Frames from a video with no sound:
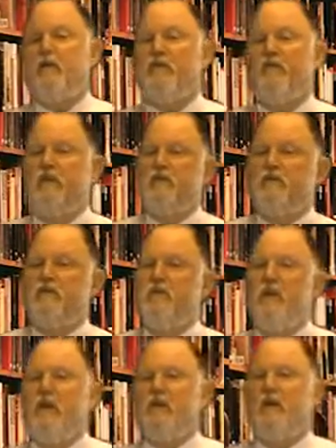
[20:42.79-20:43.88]
and the Visas,
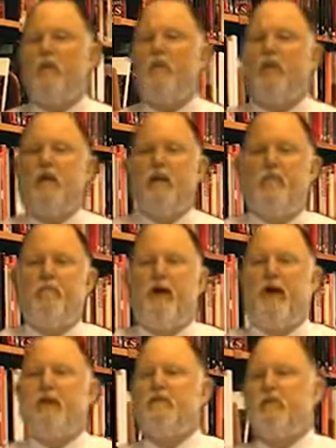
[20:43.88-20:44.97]
they were looking at banks.